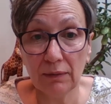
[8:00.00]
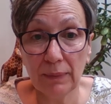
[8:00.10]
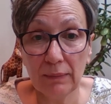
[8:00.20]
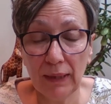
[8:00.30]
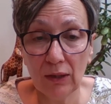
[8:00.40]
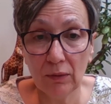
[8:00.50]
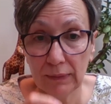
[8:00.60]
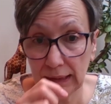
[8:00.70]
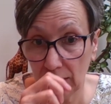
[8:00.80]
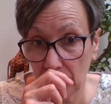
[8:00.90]
I've been back up and
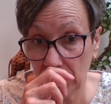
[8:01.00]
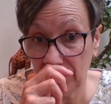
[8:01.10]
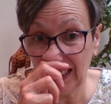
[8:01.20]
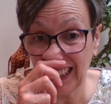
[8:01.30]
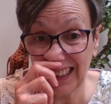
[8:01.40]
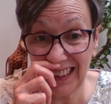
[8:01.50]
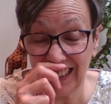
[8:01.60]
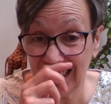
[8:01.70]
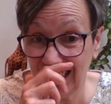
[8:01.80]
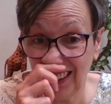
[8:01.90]
down on my feet, I
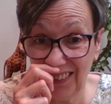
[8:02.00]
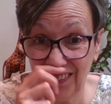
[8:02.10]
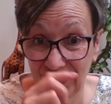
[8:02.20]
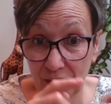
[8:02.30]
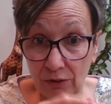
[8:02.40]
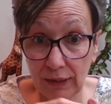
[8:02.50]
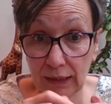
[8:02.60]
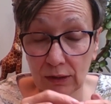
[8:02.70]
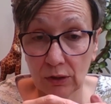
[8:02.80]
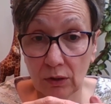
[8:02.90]
did have
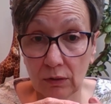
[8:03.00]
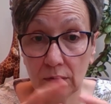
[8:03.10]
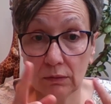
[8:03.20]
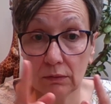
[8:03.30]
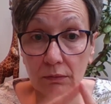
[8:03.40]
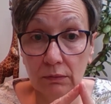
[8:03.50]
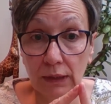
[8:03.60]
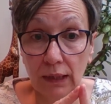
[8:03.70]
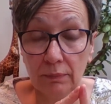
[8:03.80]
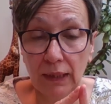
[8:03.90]
acrylics on when I
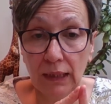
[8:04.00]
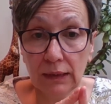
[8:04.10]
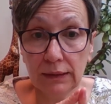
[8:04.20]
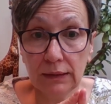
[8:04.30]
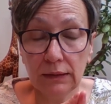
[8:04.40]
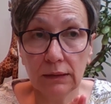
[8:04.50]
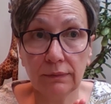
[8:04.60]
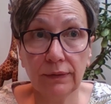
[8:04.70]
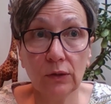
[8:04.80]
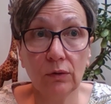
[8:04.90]
had my accident. I
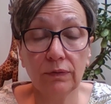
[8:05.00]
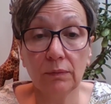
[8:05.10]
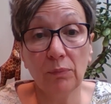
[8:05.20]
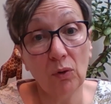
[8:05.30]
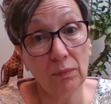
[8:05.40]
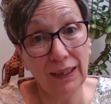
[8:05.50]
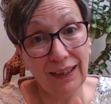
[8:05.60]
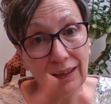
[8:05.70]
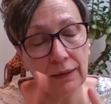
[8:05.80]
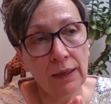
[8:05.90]
fell over and broke my leg.